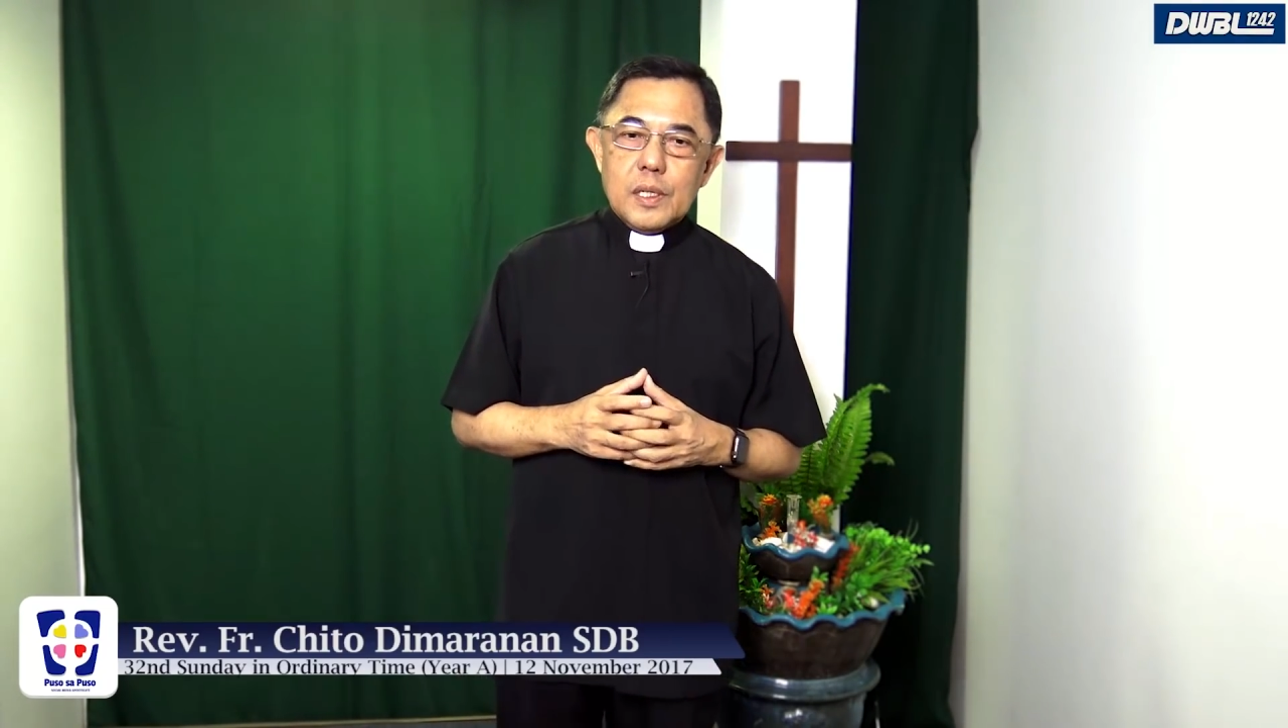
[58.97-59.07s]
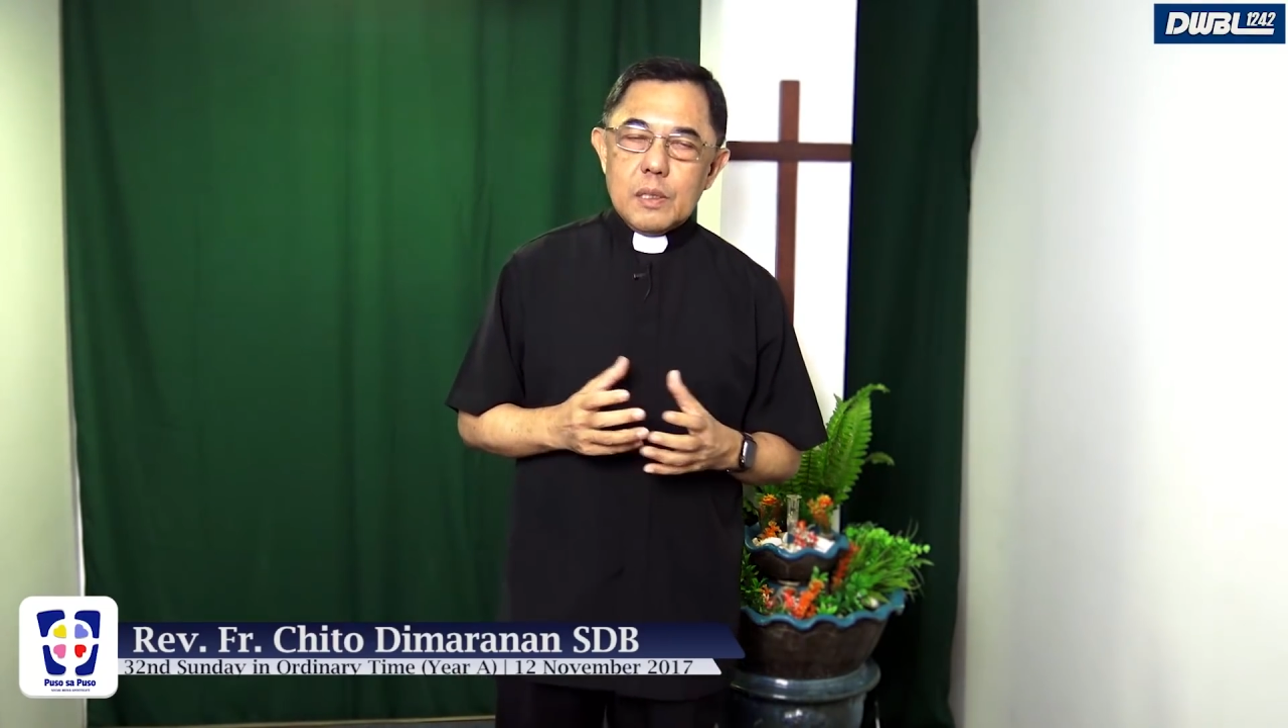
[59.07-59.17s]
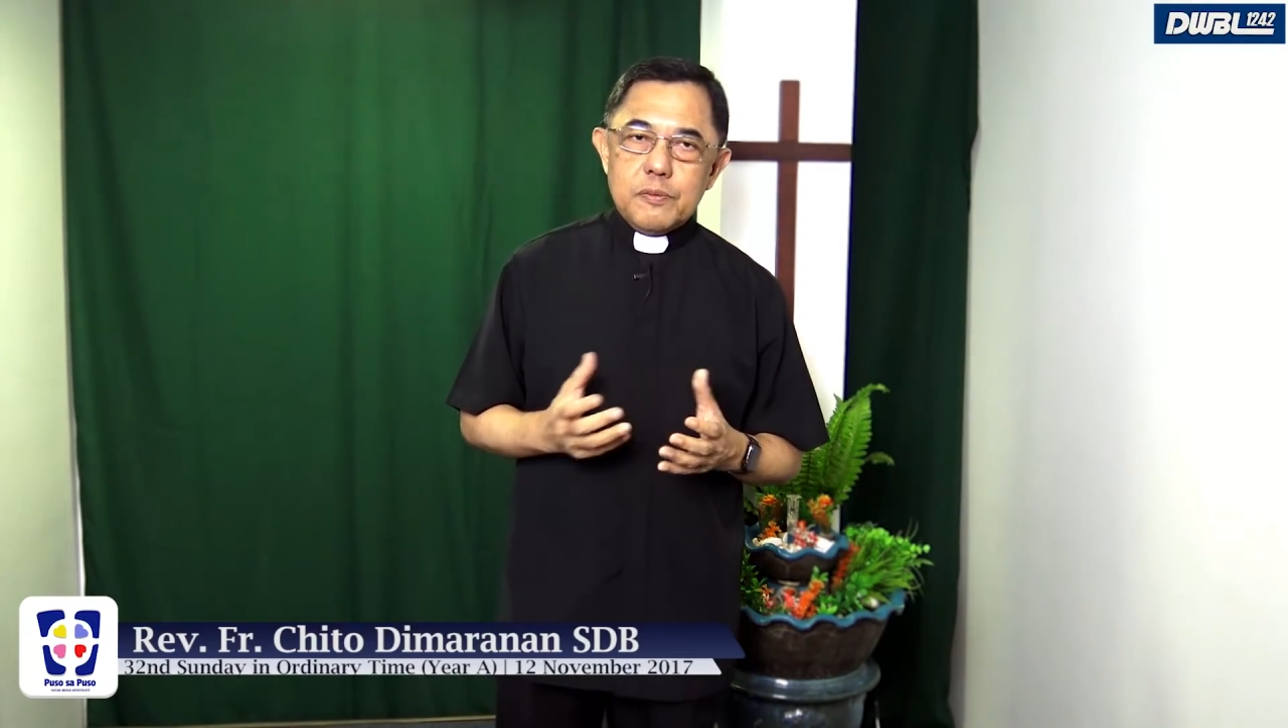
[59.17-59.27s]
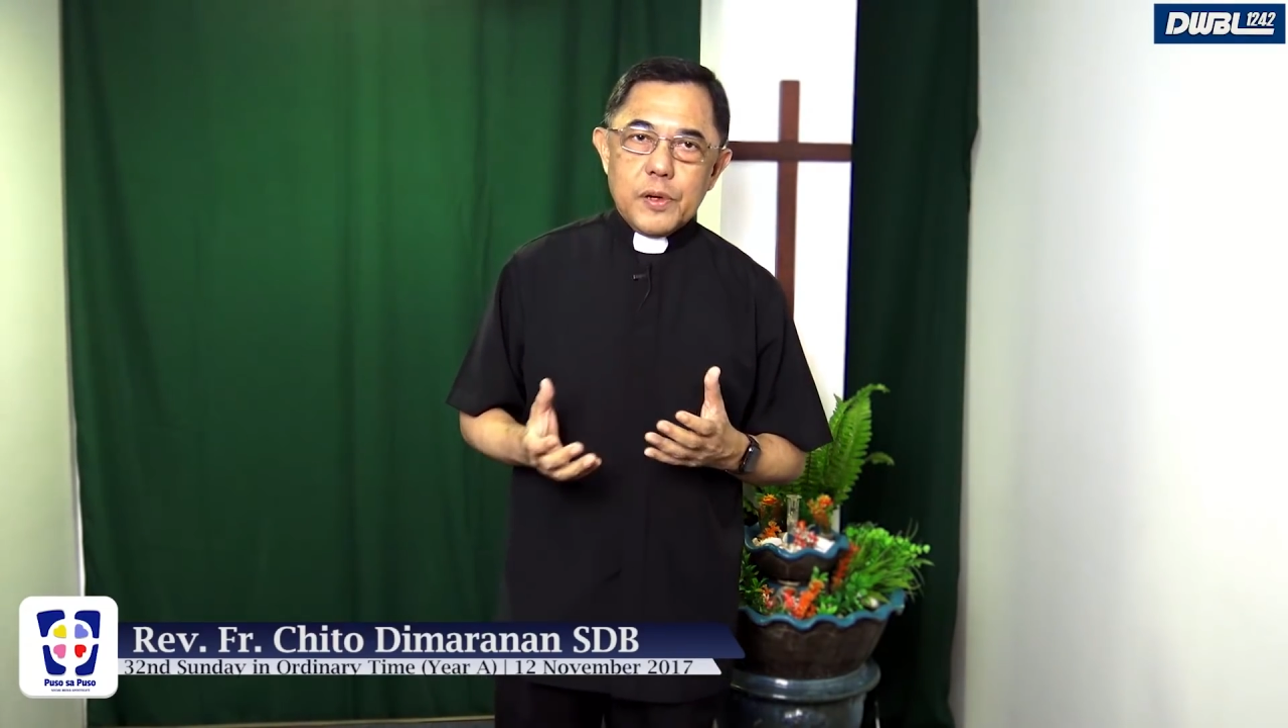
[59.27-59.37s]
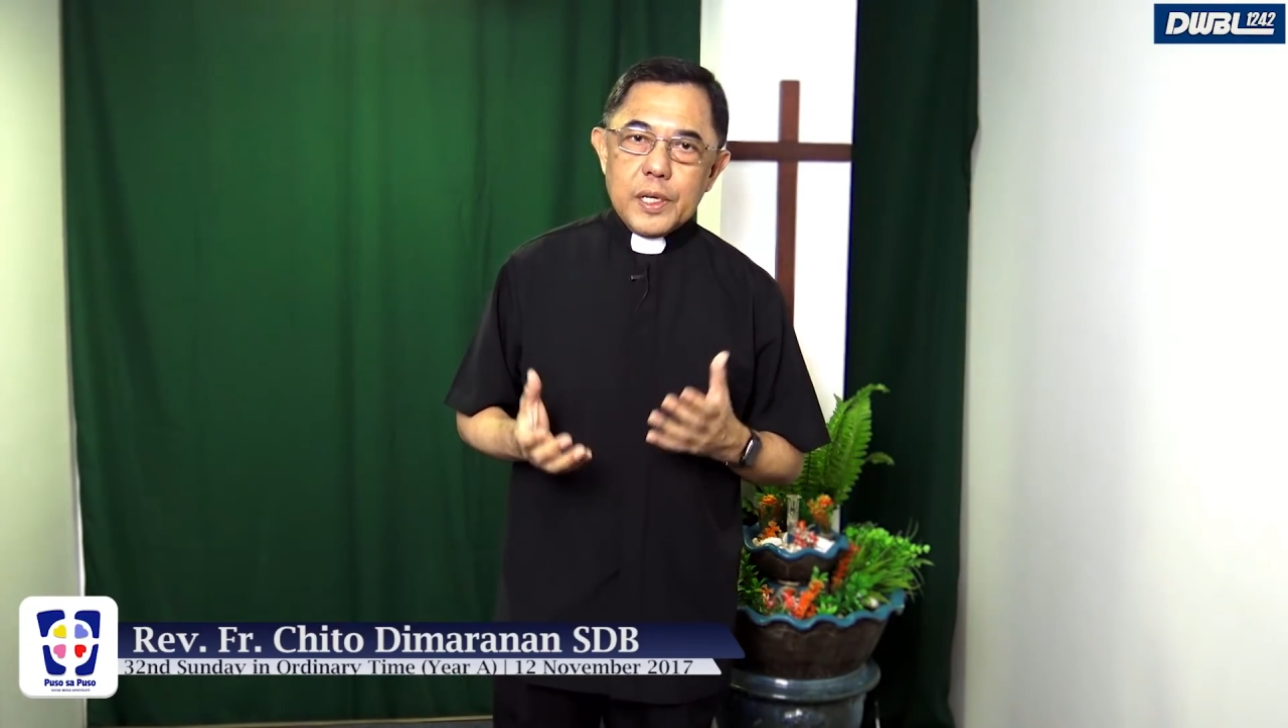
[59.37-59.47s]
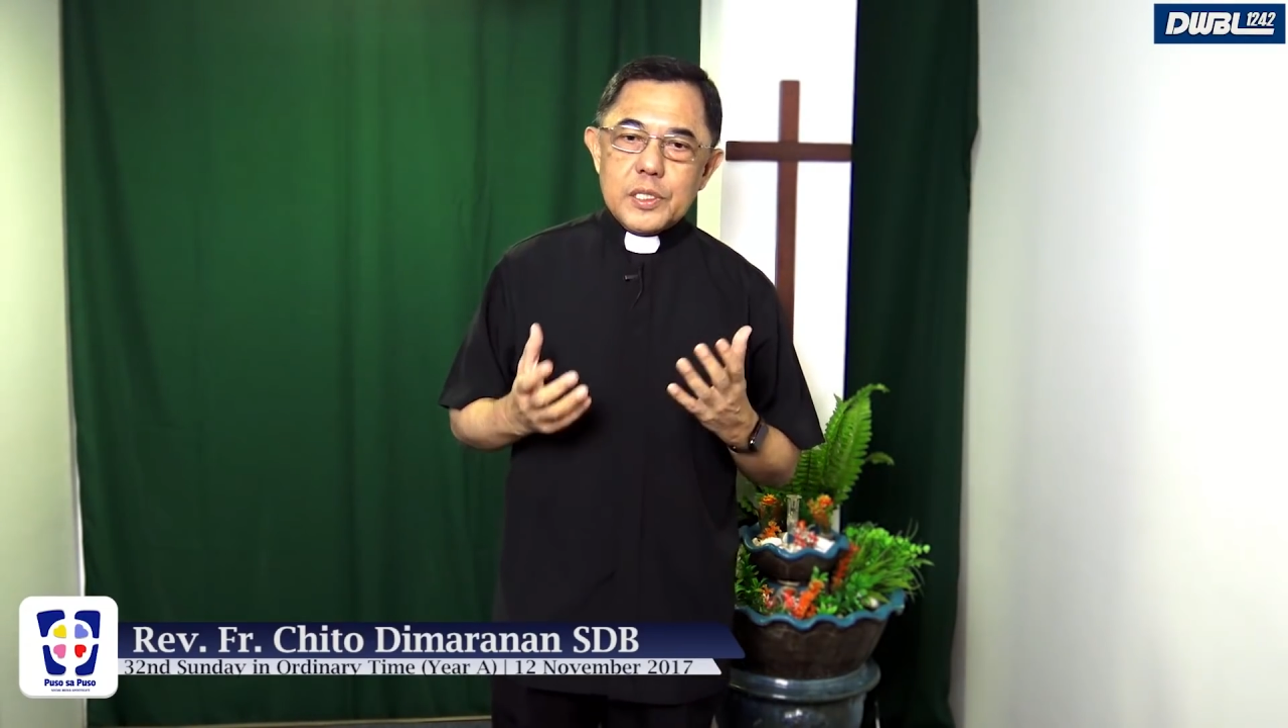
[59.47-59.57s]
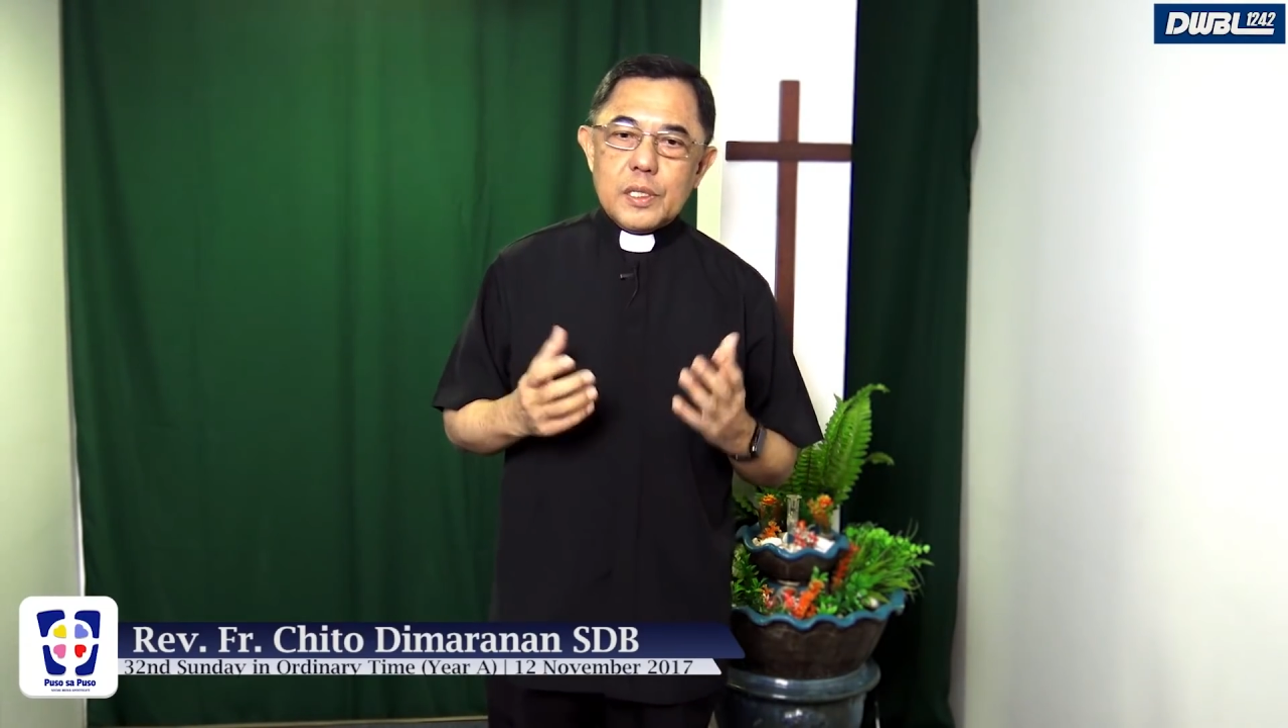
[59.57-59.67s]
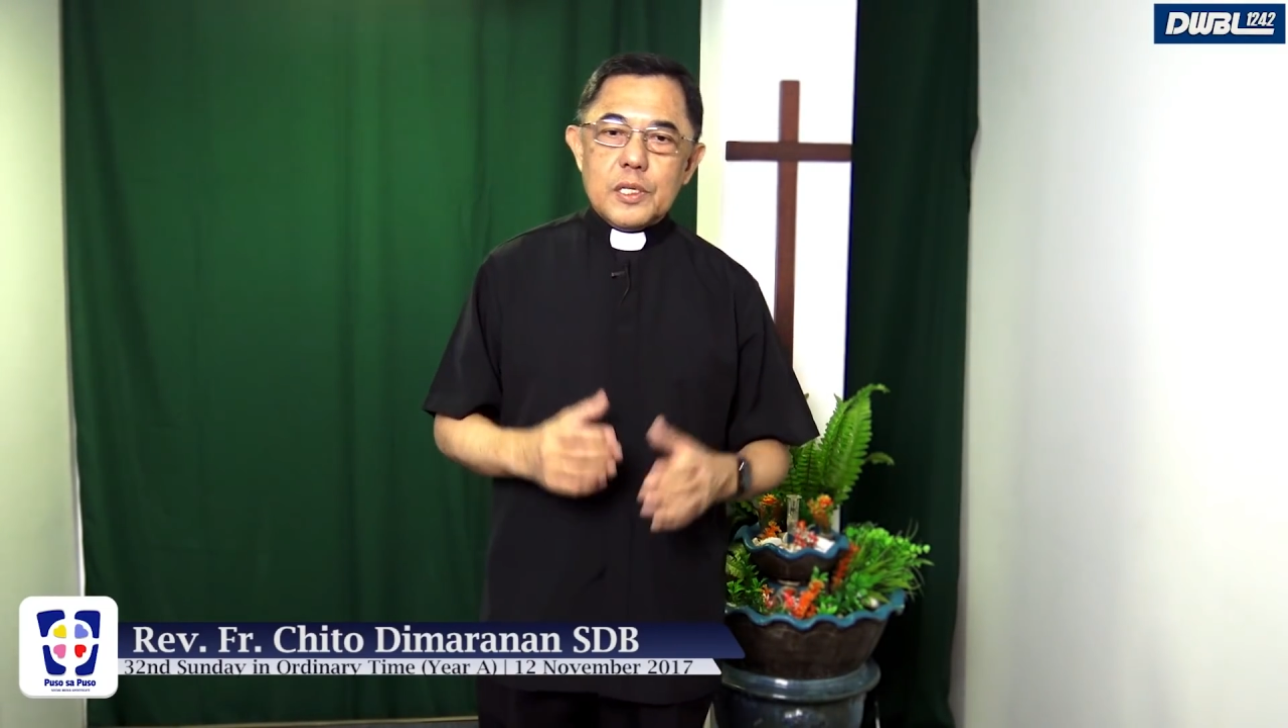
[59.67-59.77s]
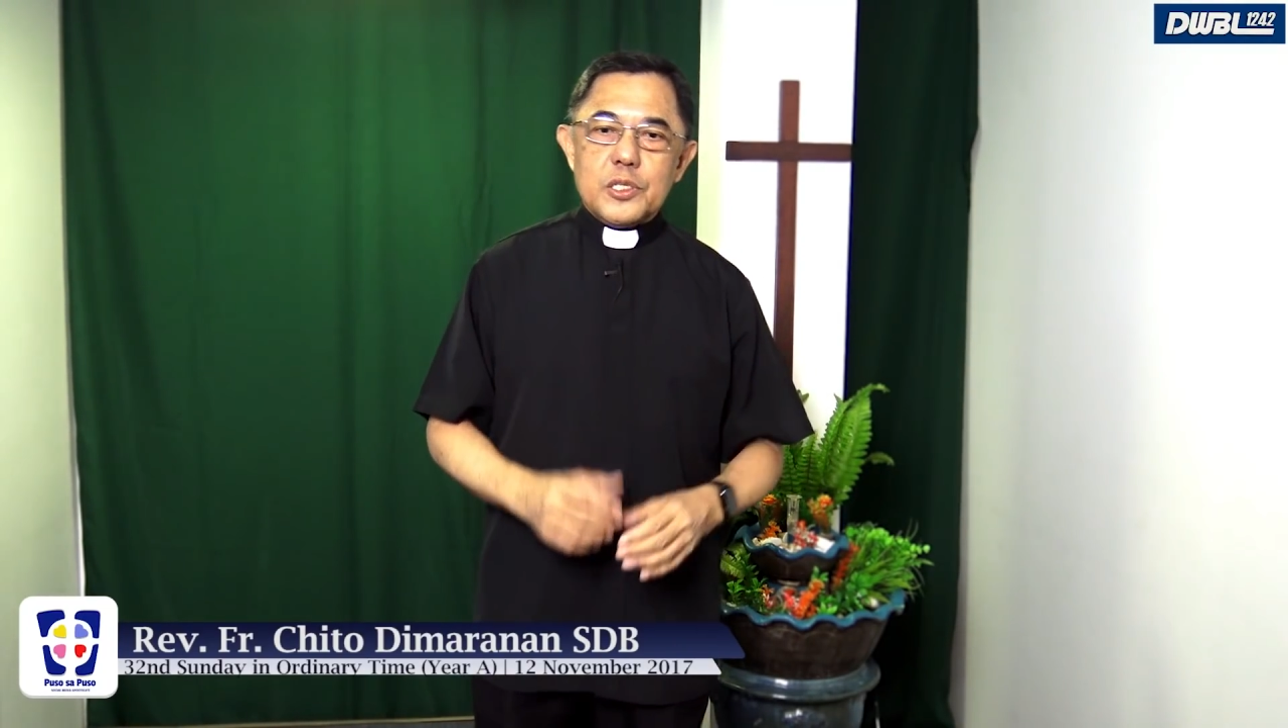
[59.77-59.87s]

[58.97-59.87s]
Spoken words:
a phrase that